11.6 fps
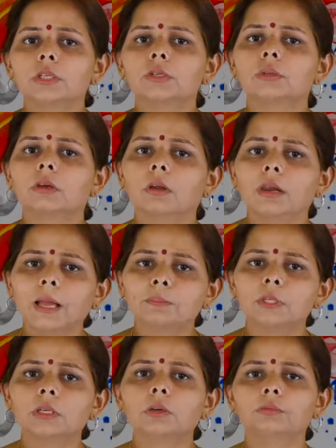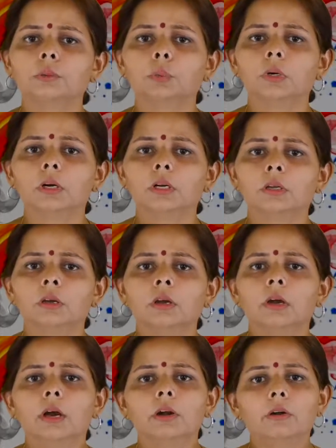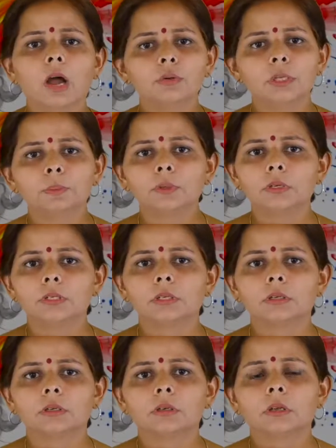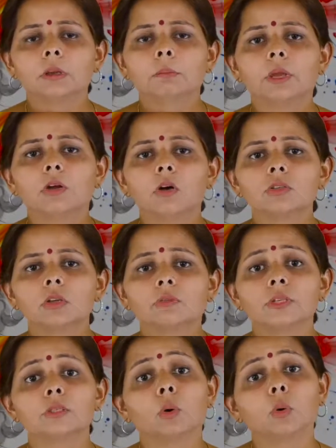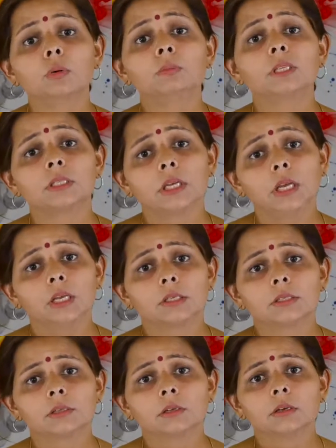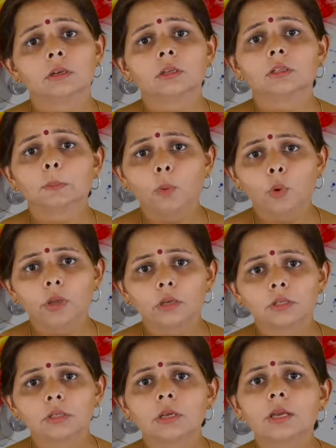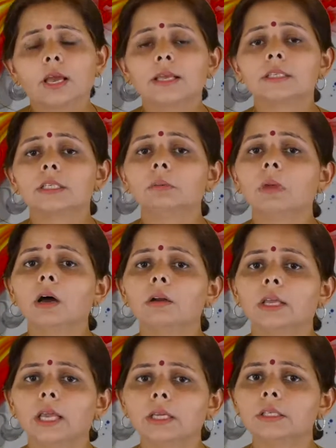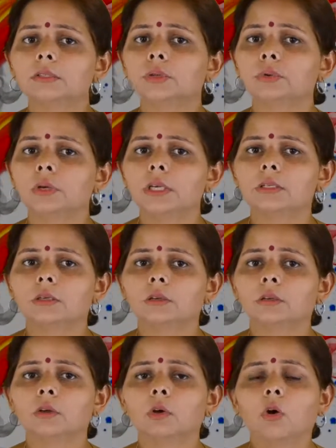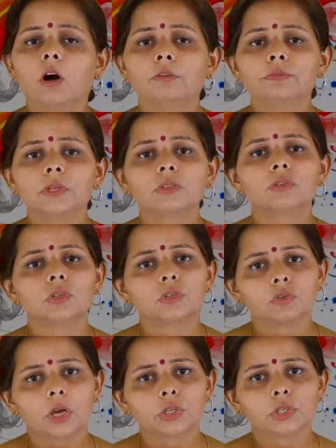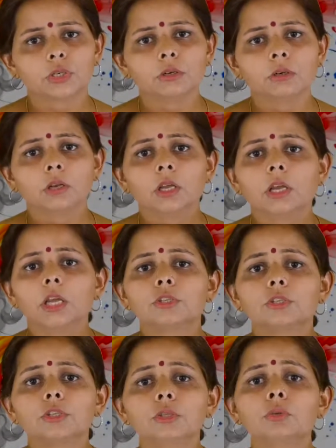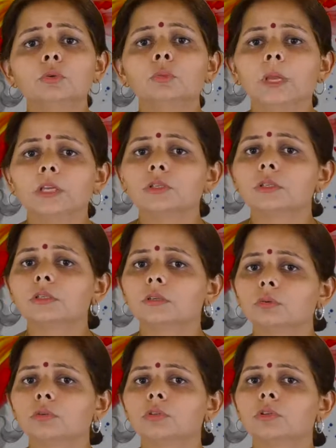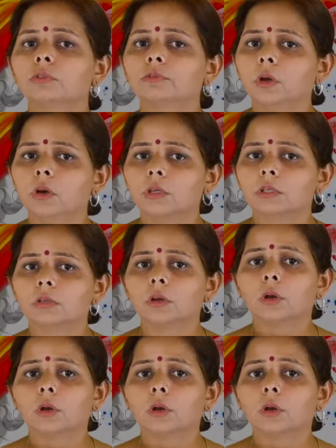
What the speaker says: to the collapsing of the world around a person because of his own mistakes. The poet has demarcated the reason of this destruction into two major schools of thought,